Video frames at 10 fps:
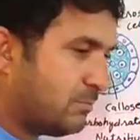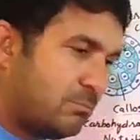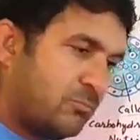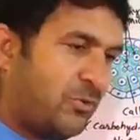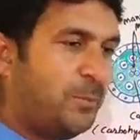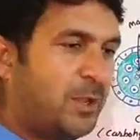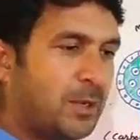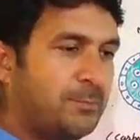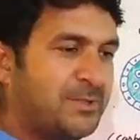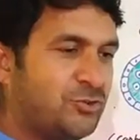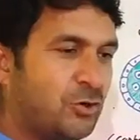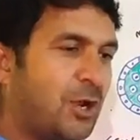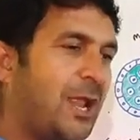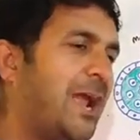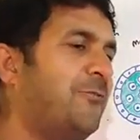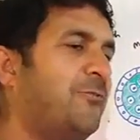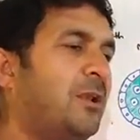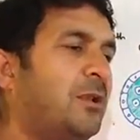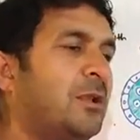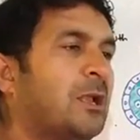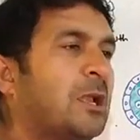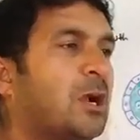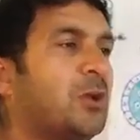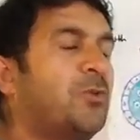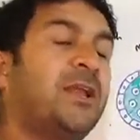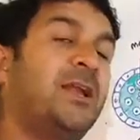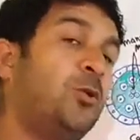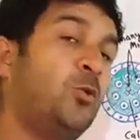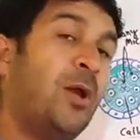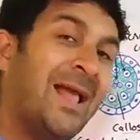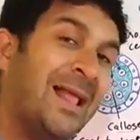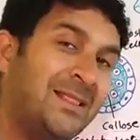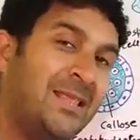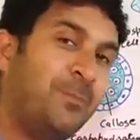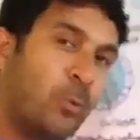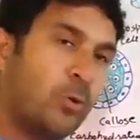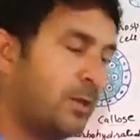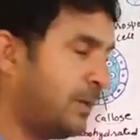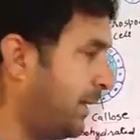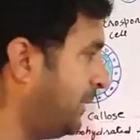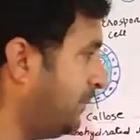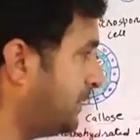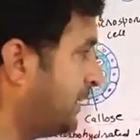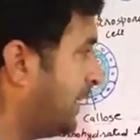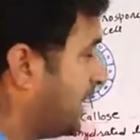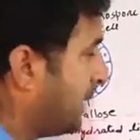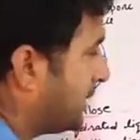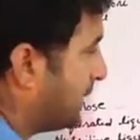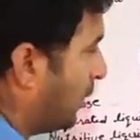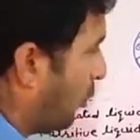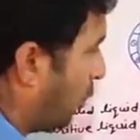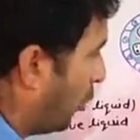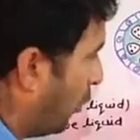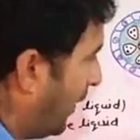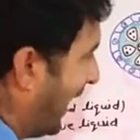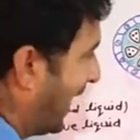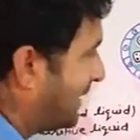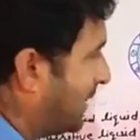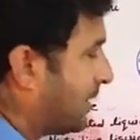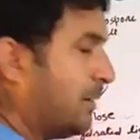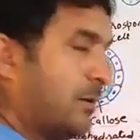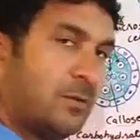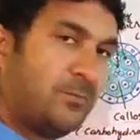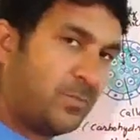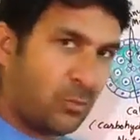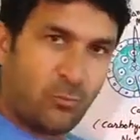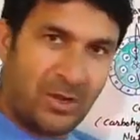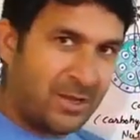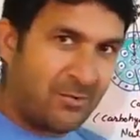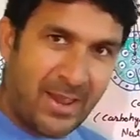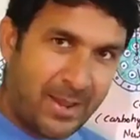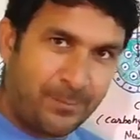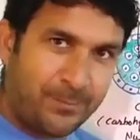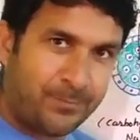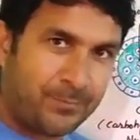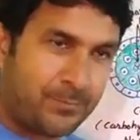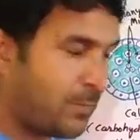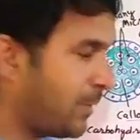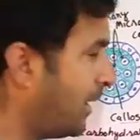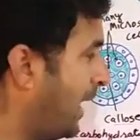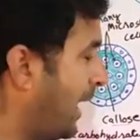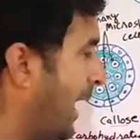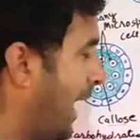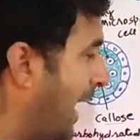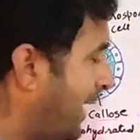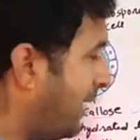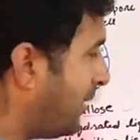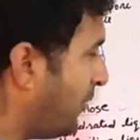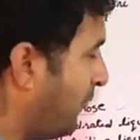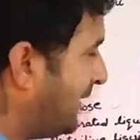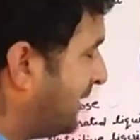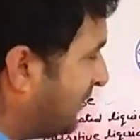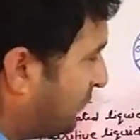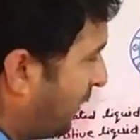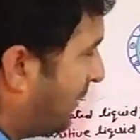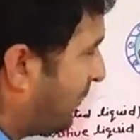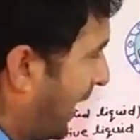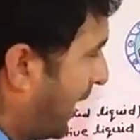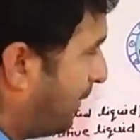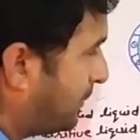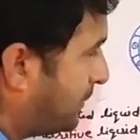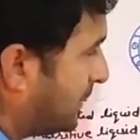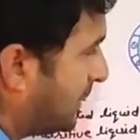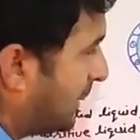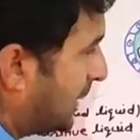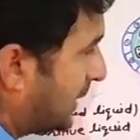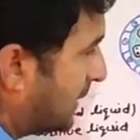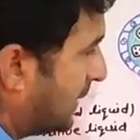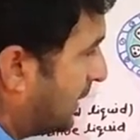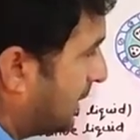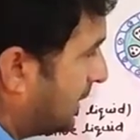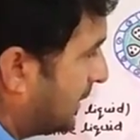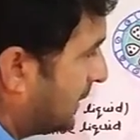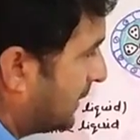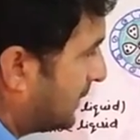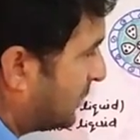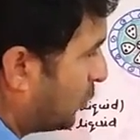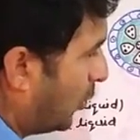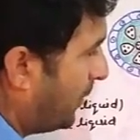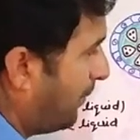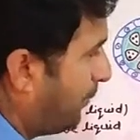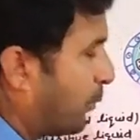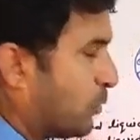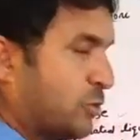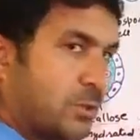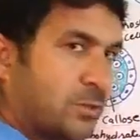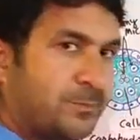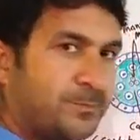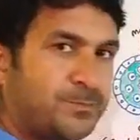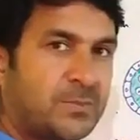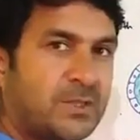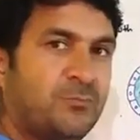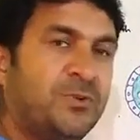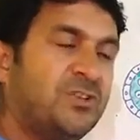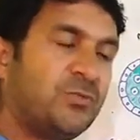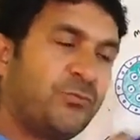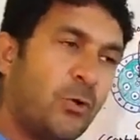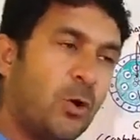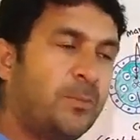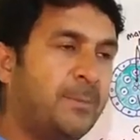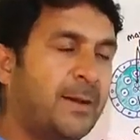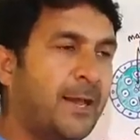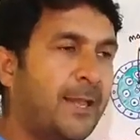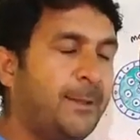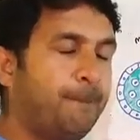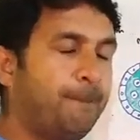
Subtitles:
will become mature and will convert into healthy pollen grain, the whole anther will dry up, and when this will dry up, the stomium portion, which is formed by